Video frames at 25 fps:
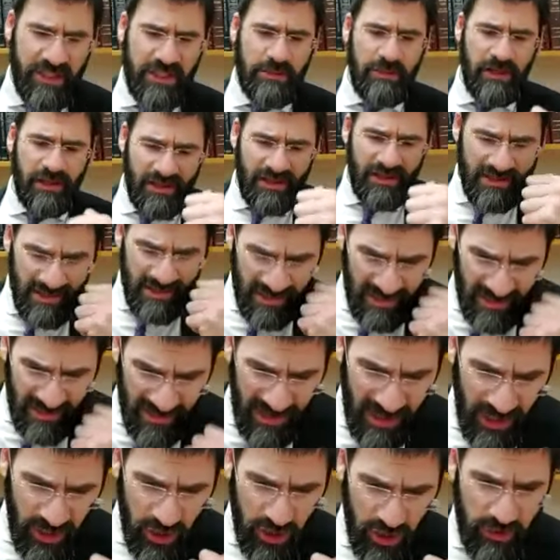to make these
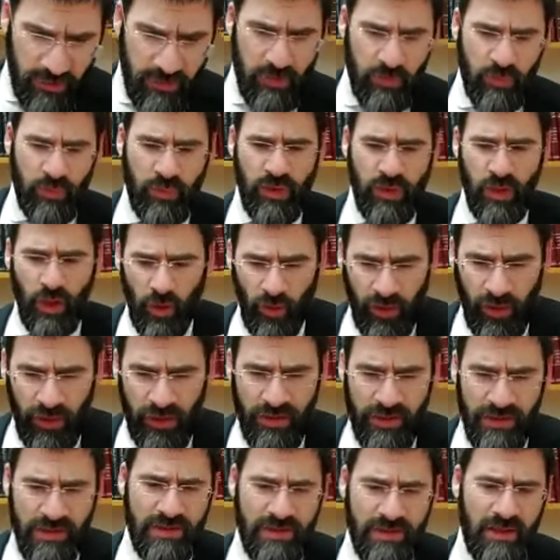distinctions between
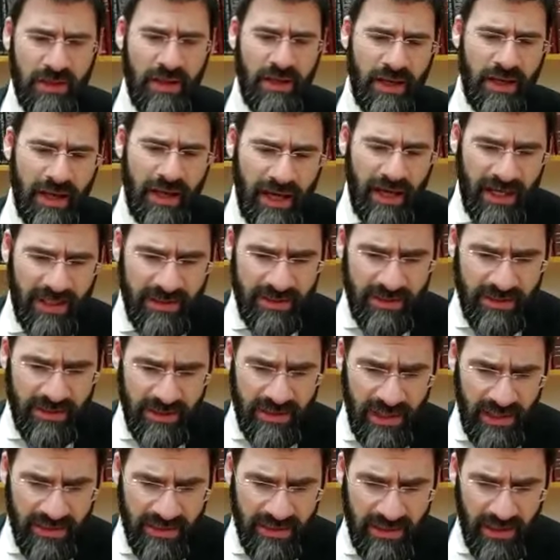holiness and
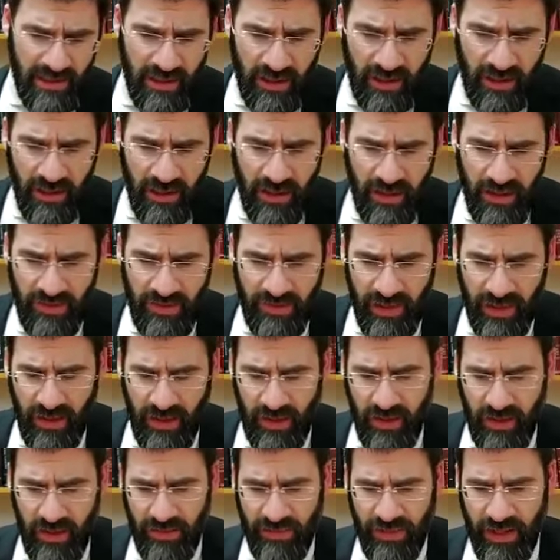things that are
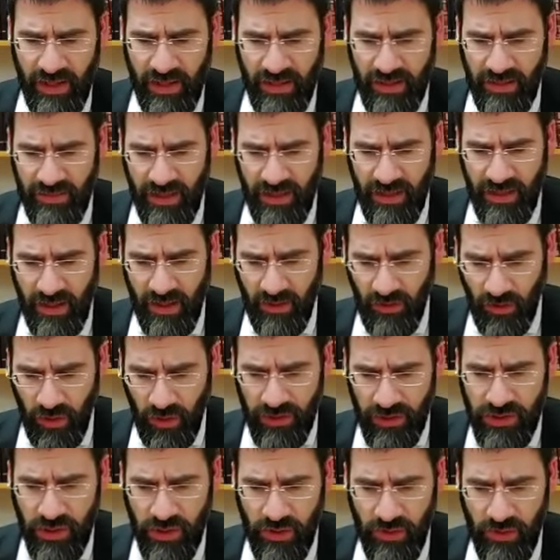
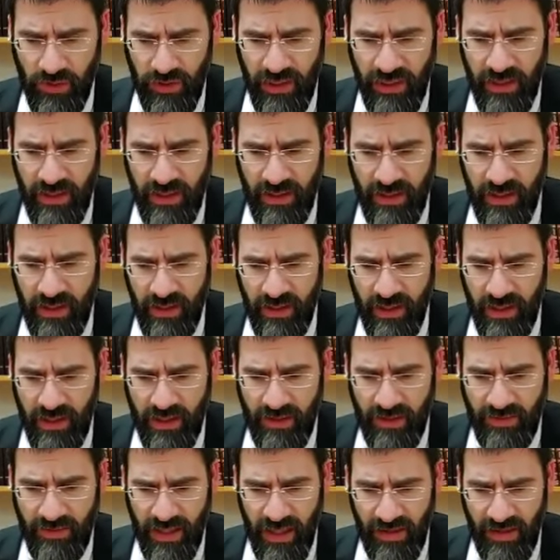not holy,
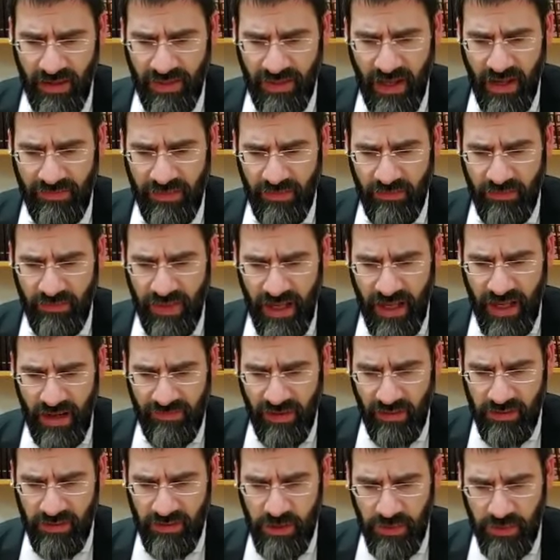and they have
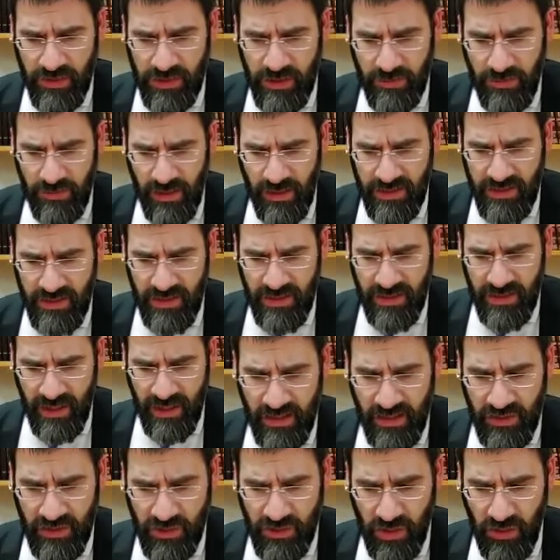that responsibility
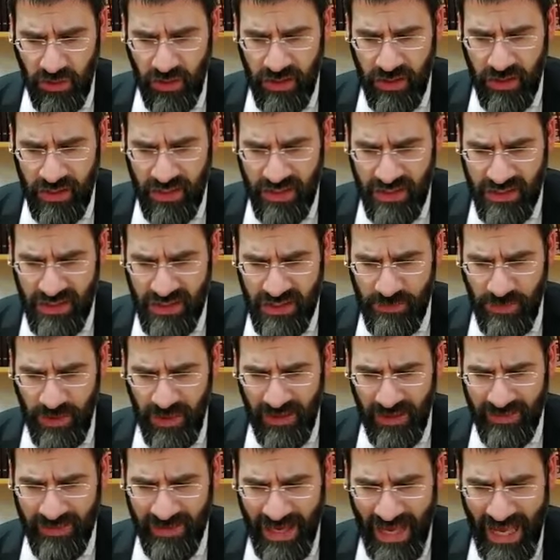the Torah has
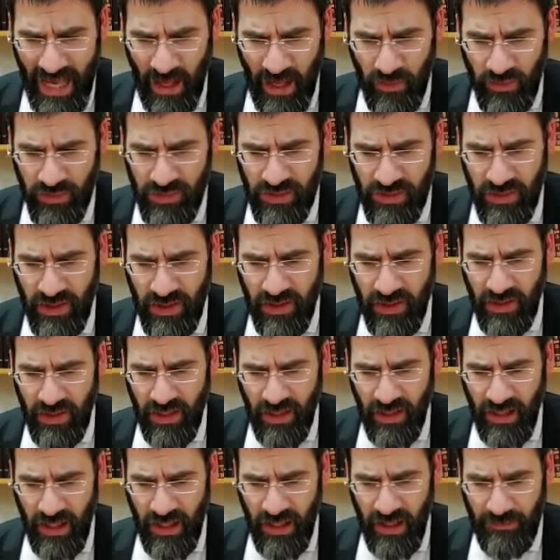spelled out
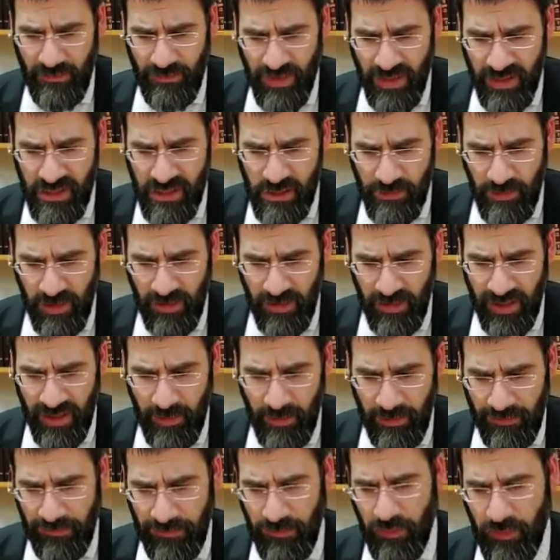
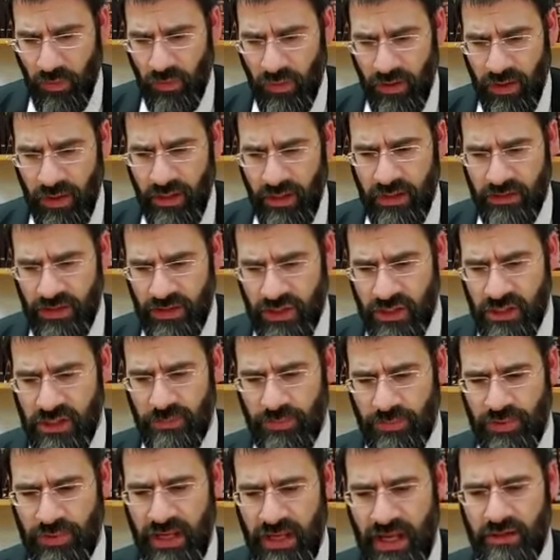before in just
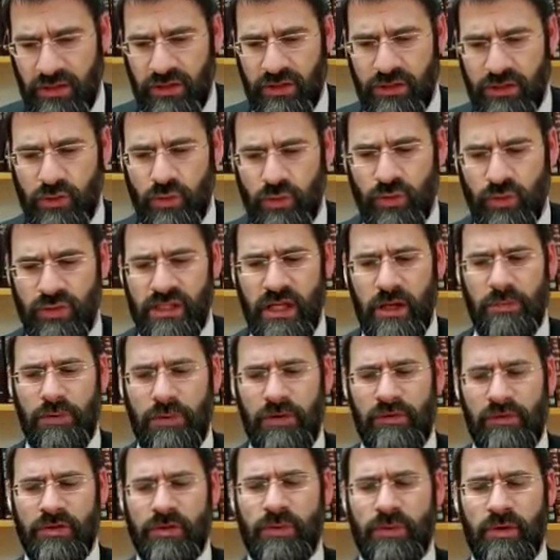towards the end of
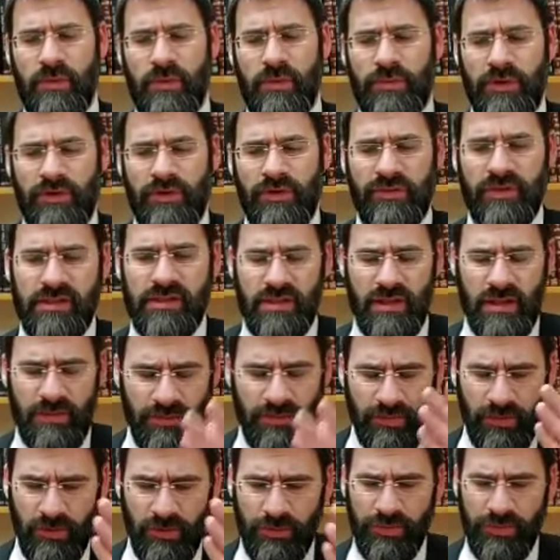the previous
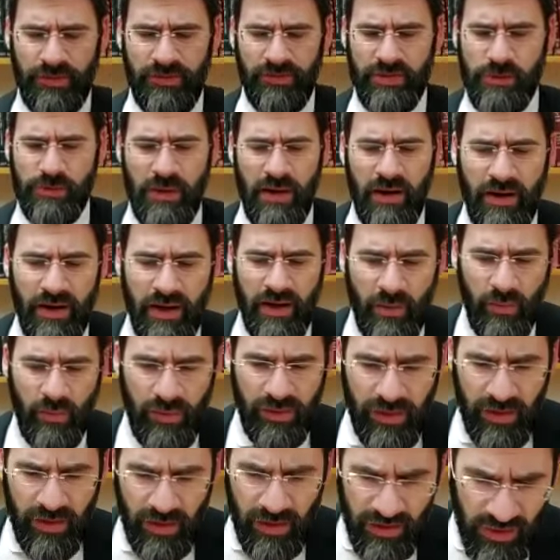parak with
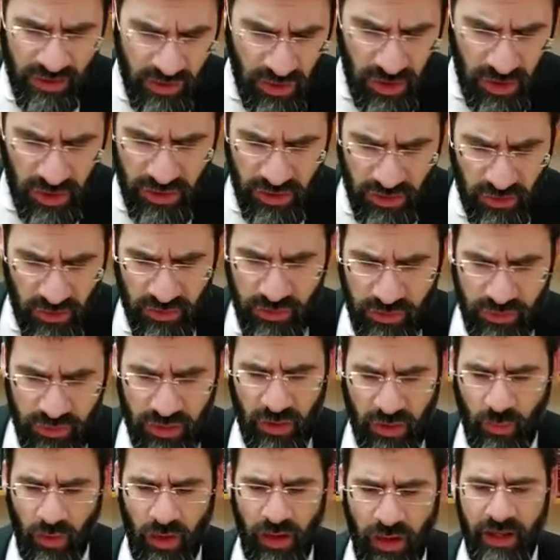the instruction not to
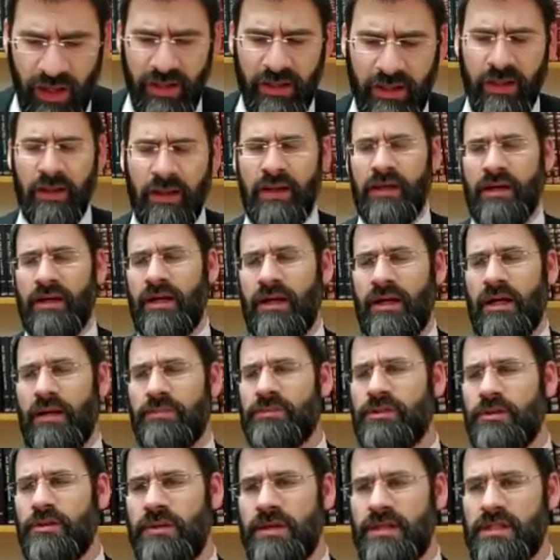drink wine and come
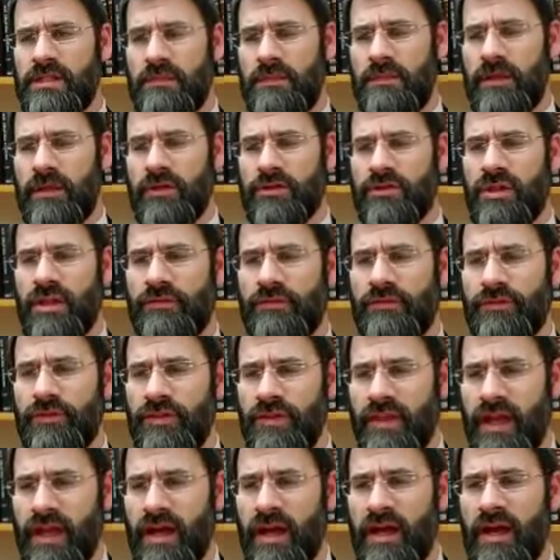to the Beis Hamikdash. So therefore
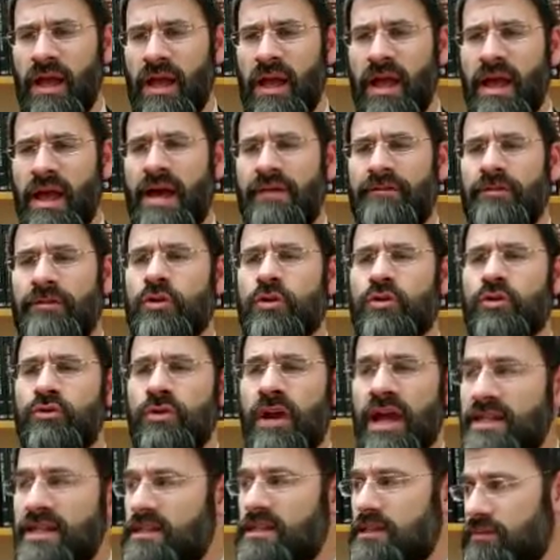they have a
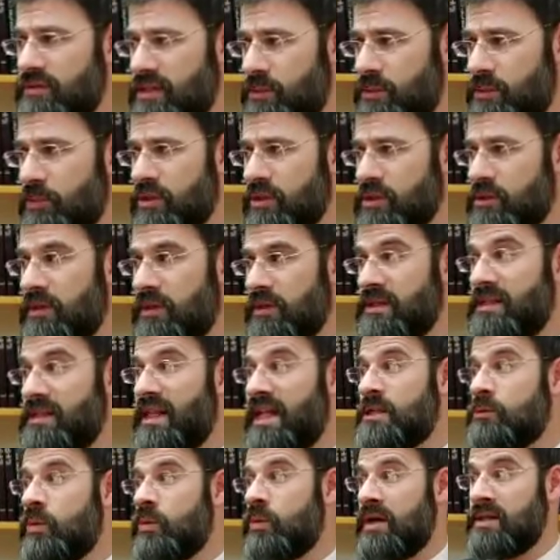greater responsibility, and
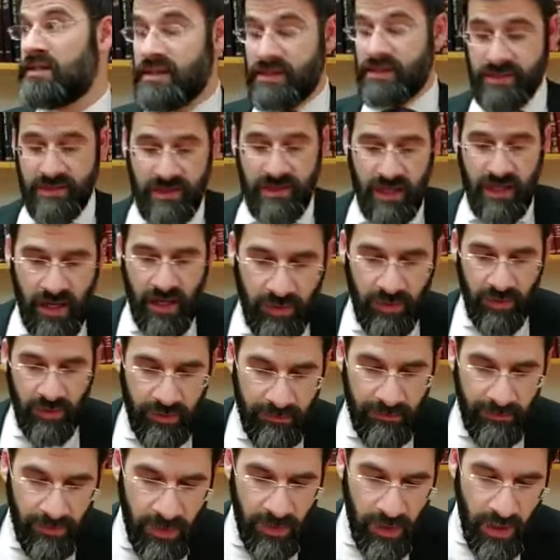that's why it says to Aaron.
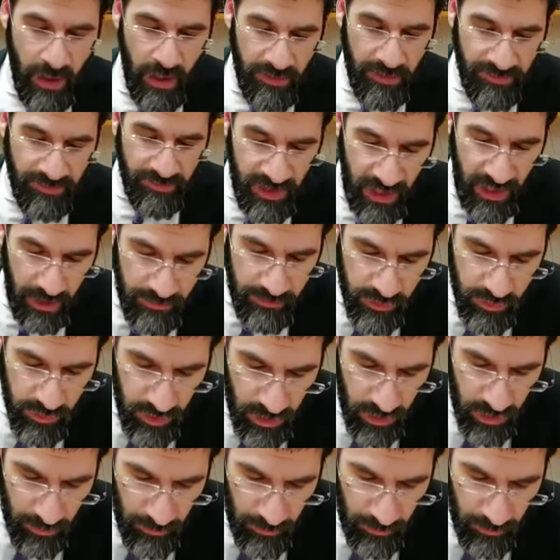There's